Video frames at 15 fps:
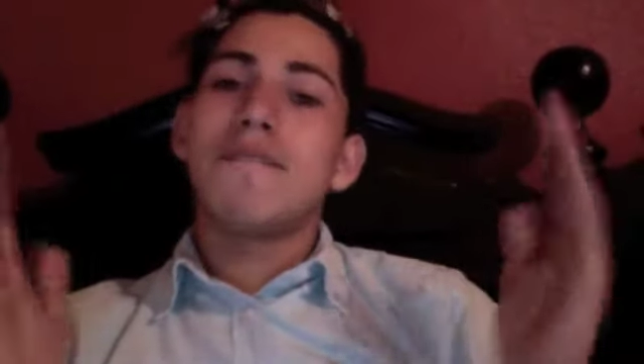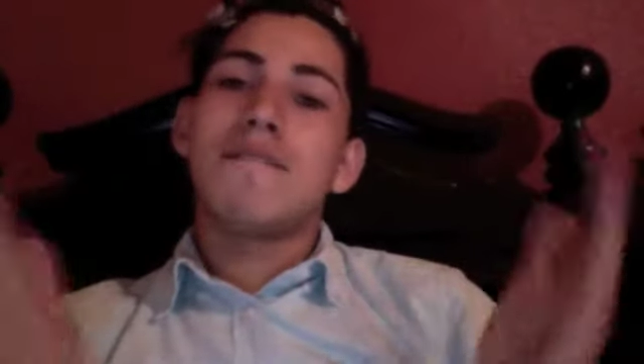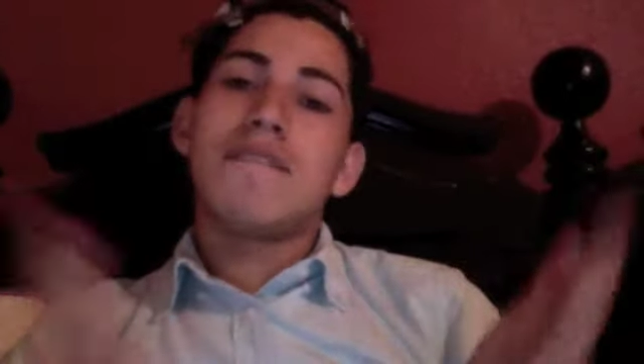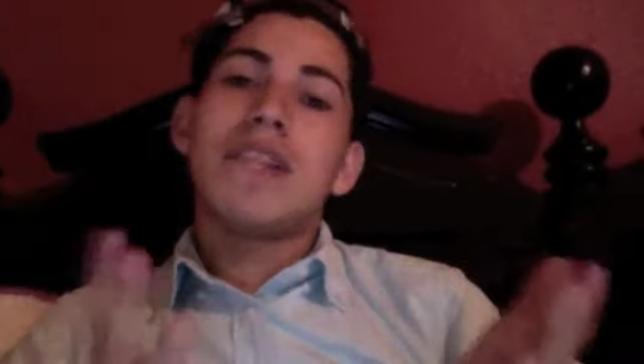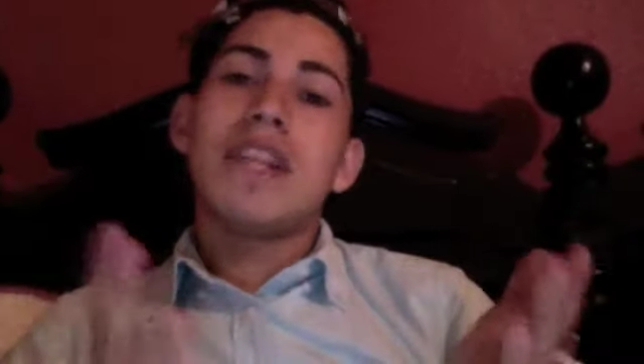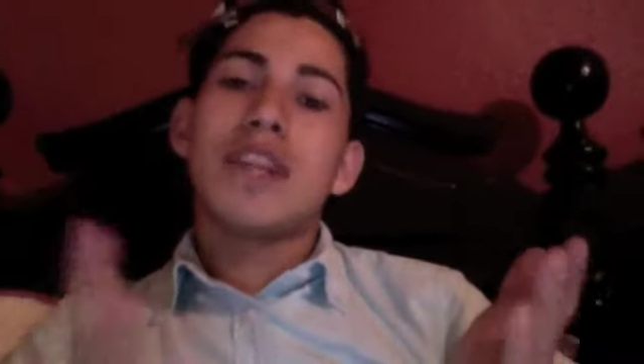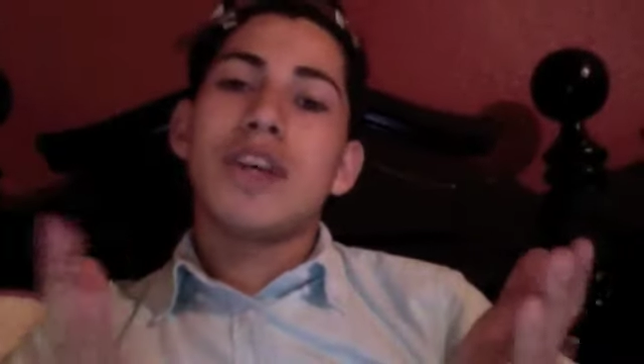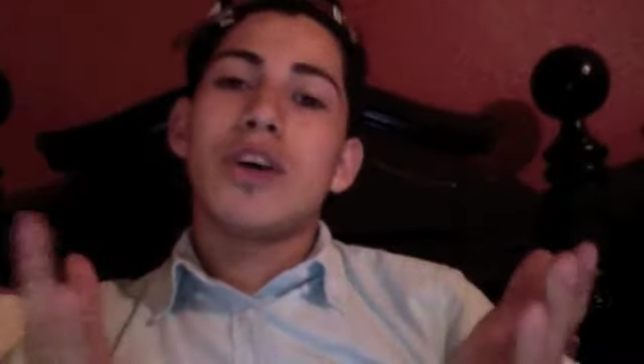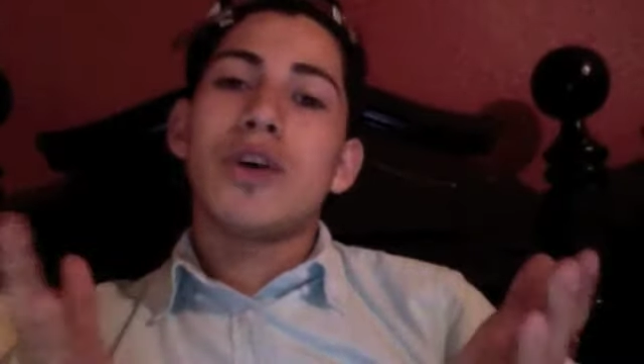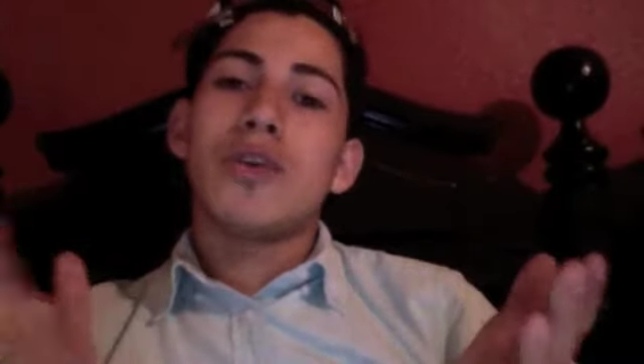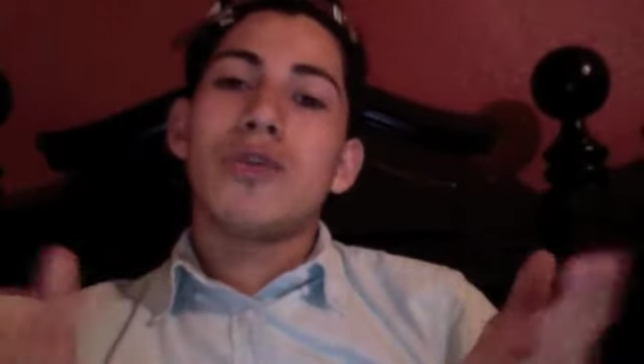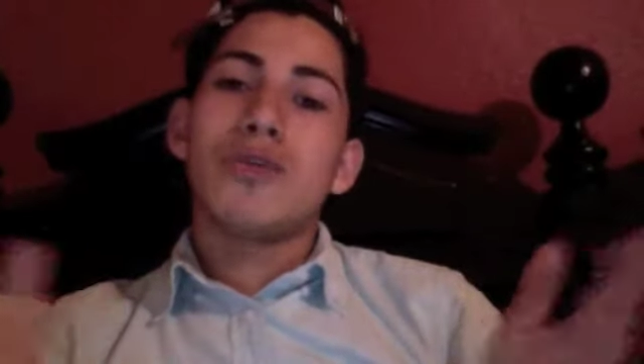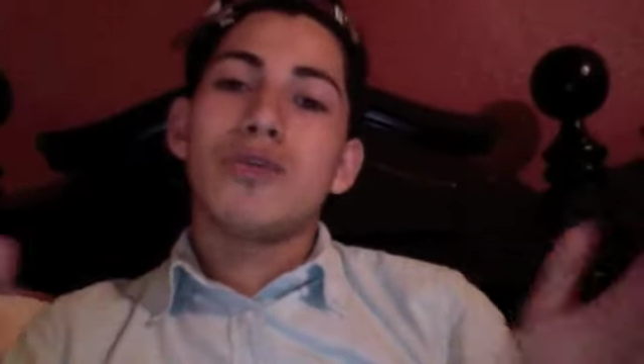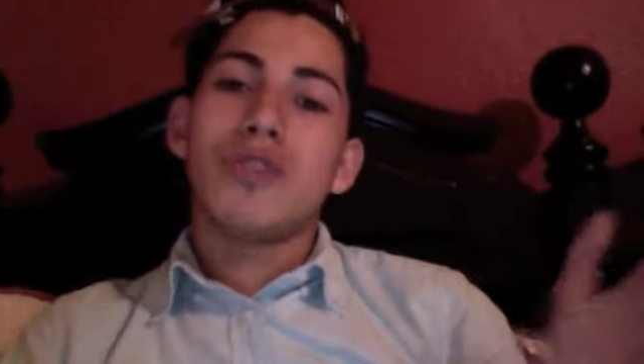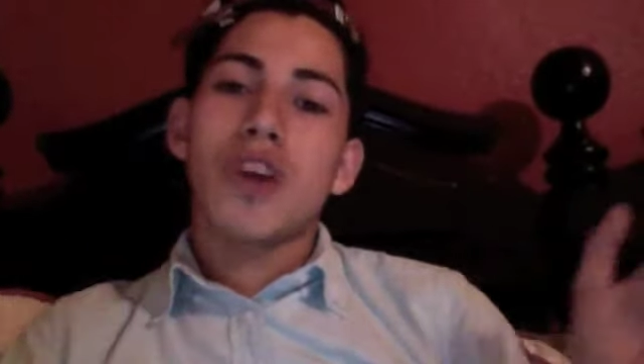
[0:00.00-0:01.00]

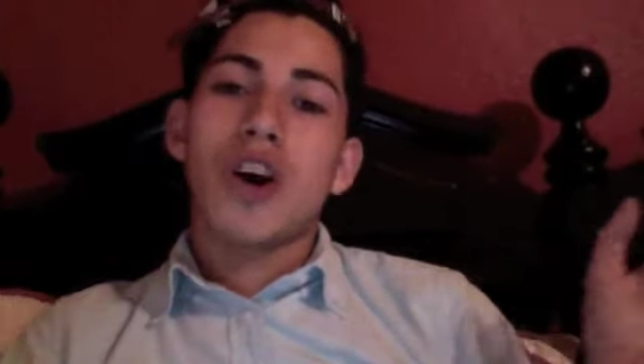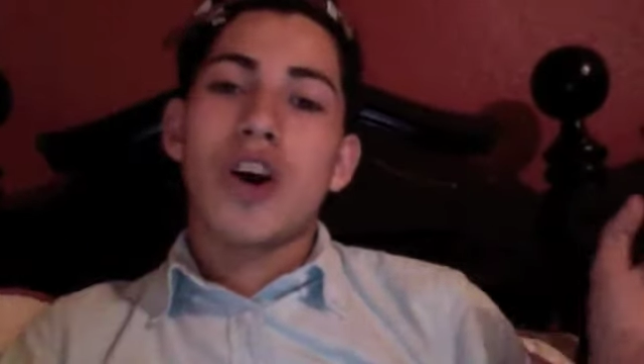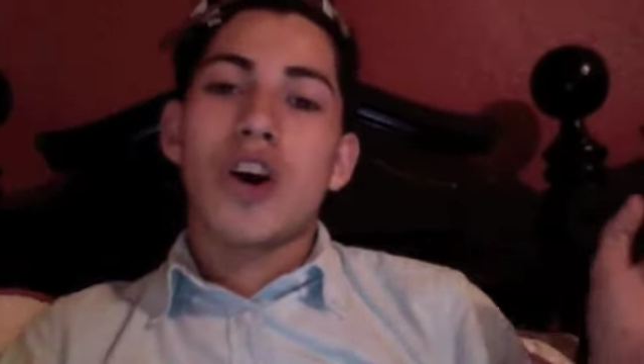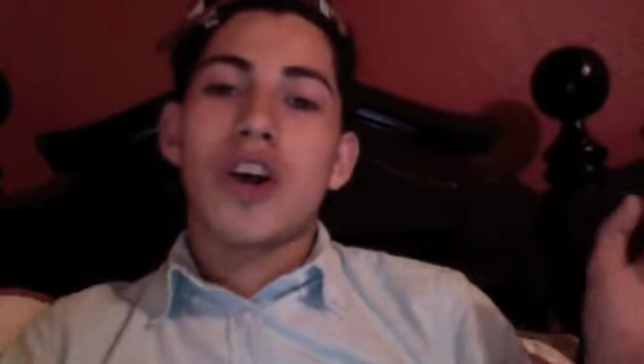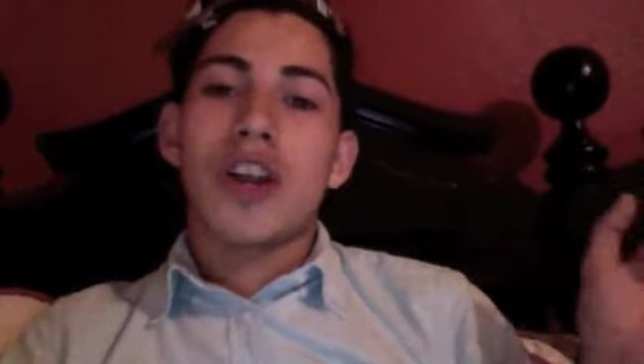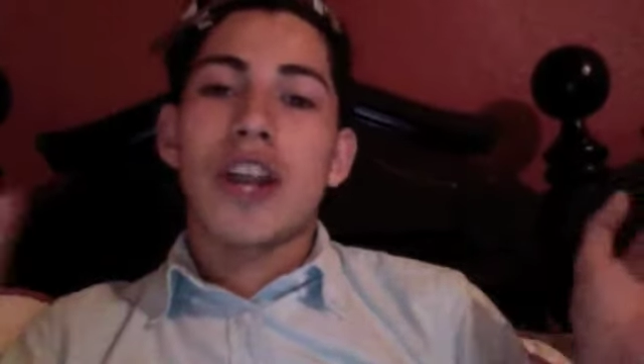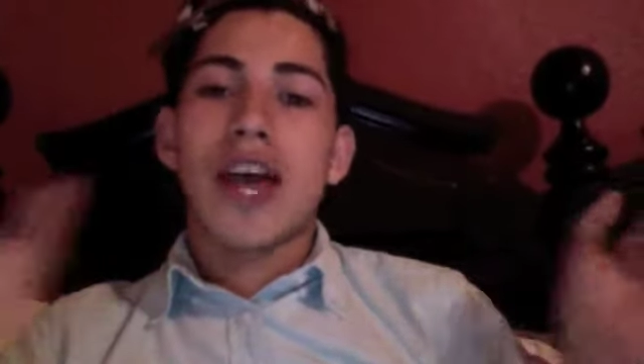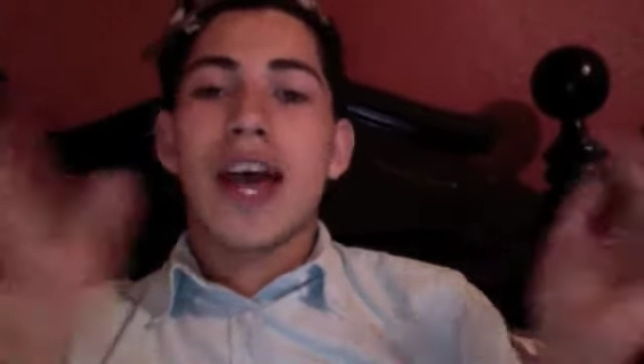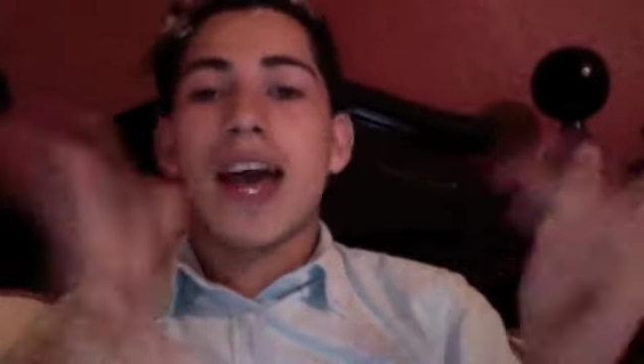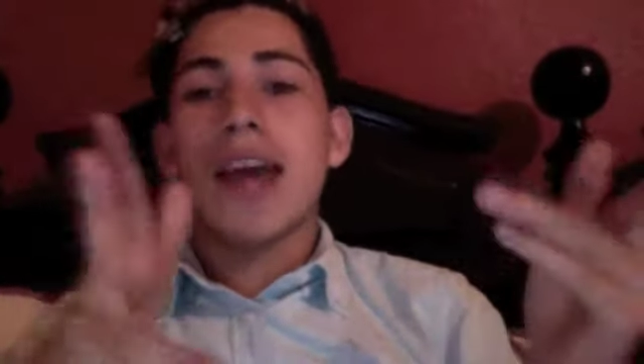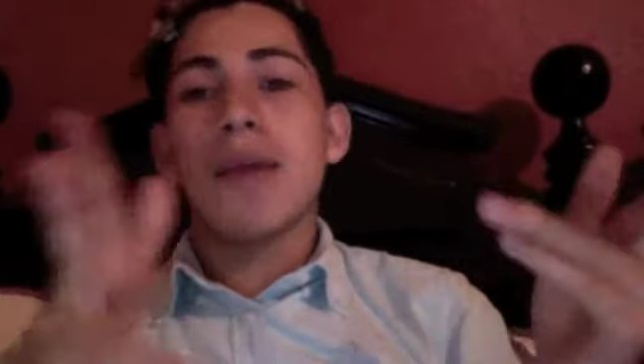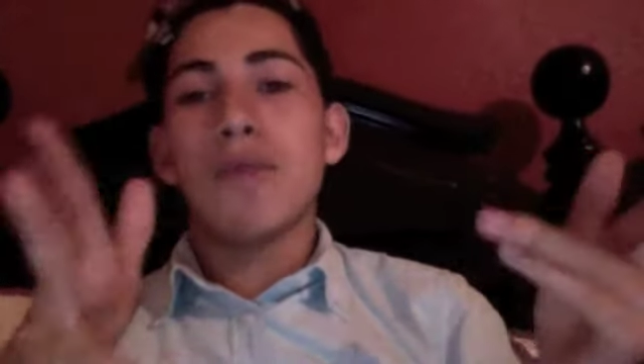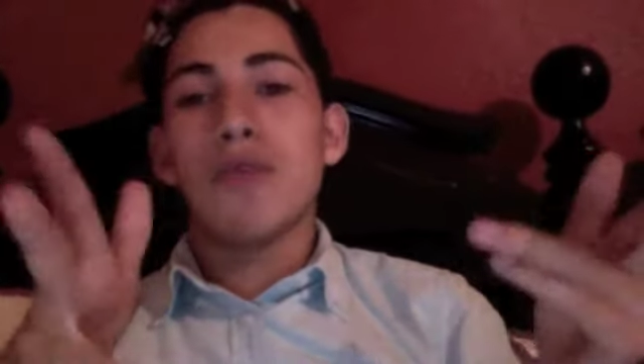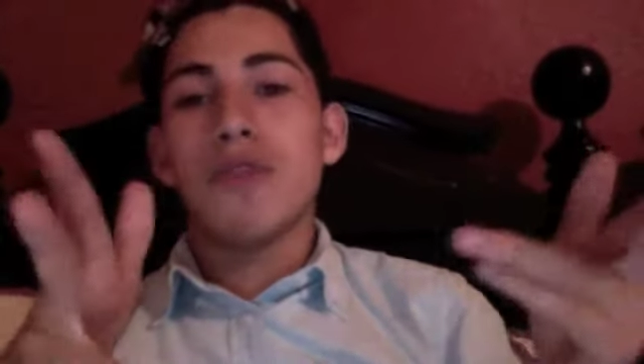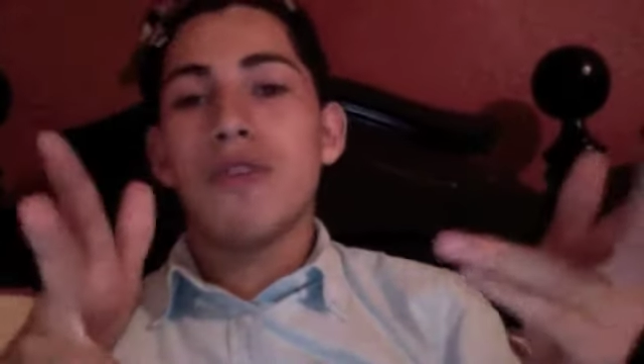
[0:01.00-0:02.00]
videos on
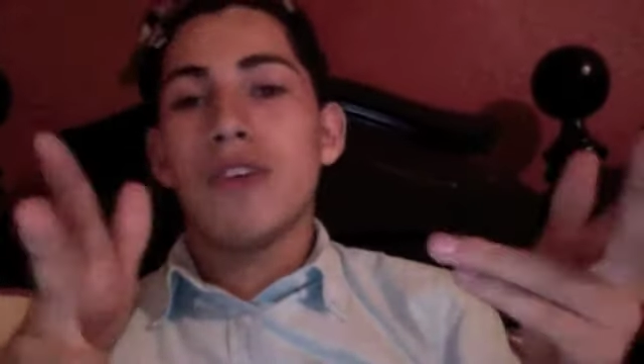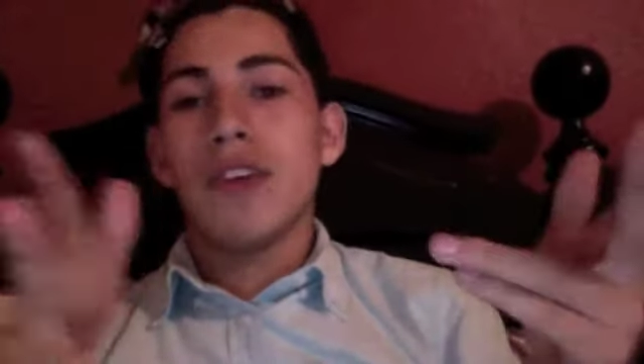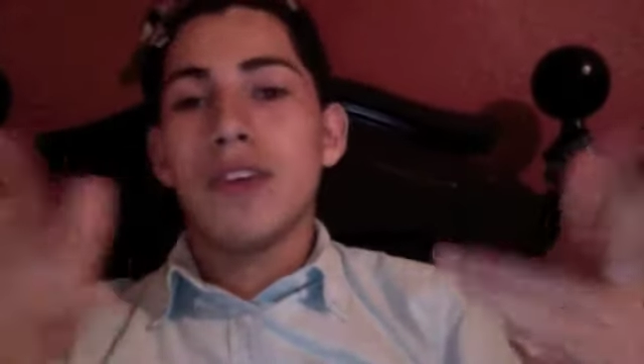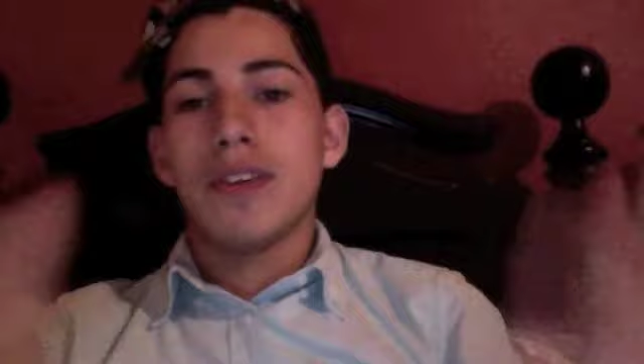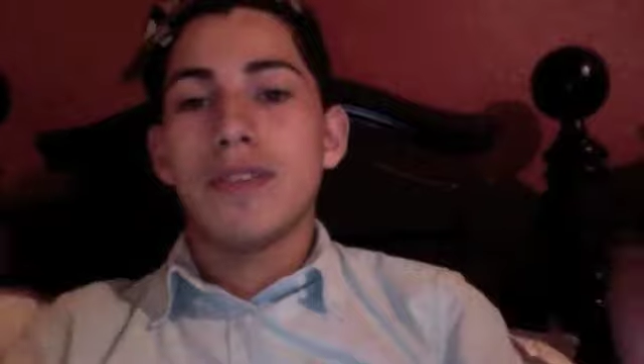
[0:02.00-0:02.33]
iMovie.